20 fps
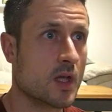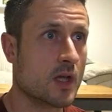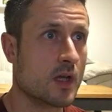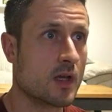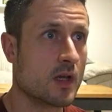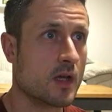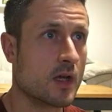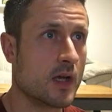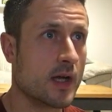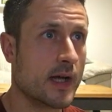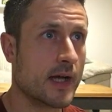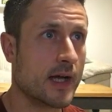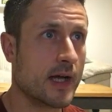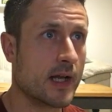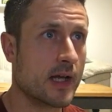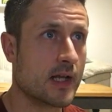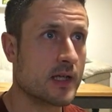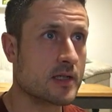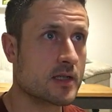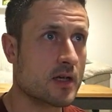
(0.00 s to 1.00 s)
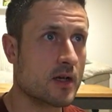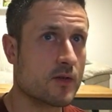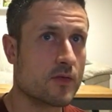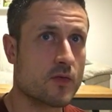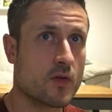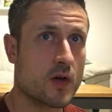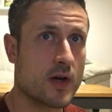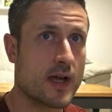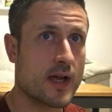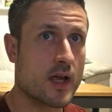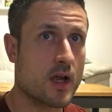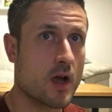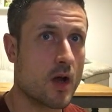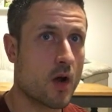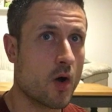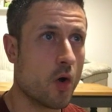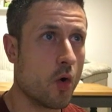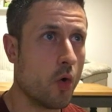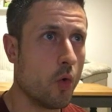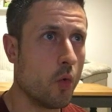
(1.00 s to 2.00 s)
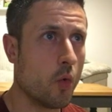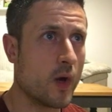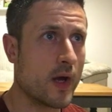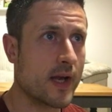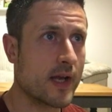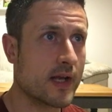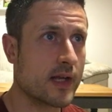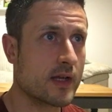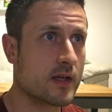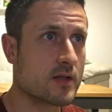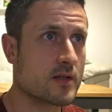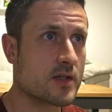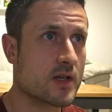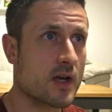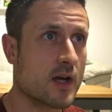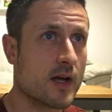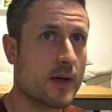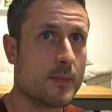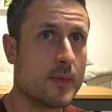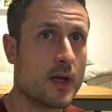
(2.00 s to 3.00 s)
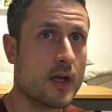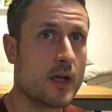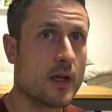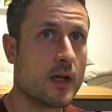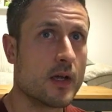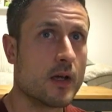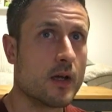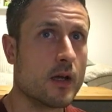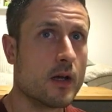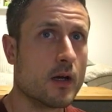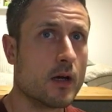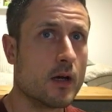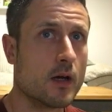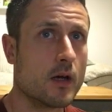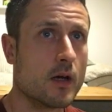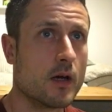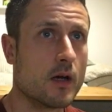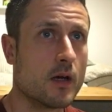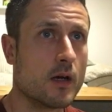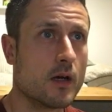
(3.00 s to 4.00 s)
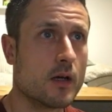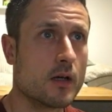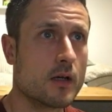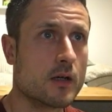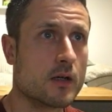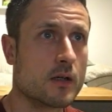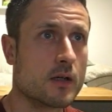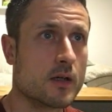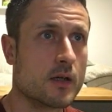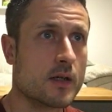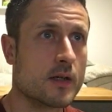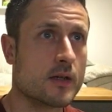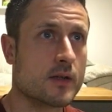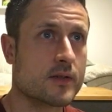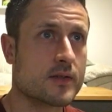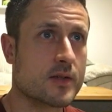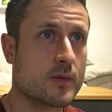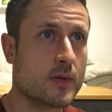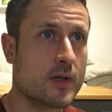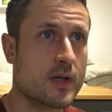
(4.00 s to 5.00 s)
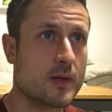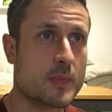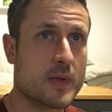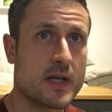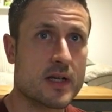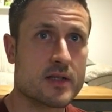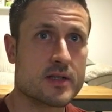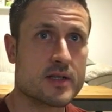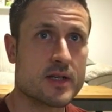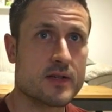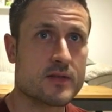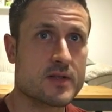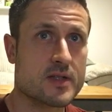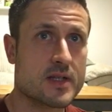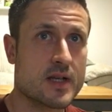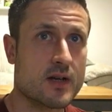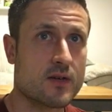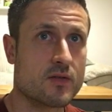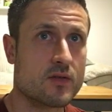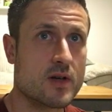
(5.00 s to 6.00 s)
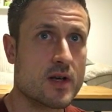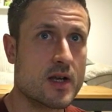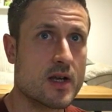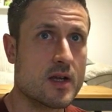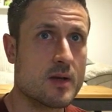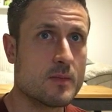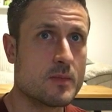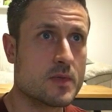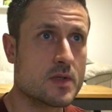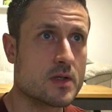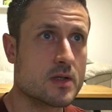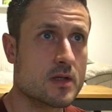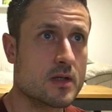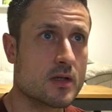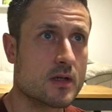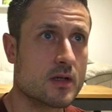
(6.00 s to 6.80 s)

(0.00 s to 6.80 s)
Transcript: Yeah, let's go for a really good time. Oh, so we're going to pick ourselves a set of rims.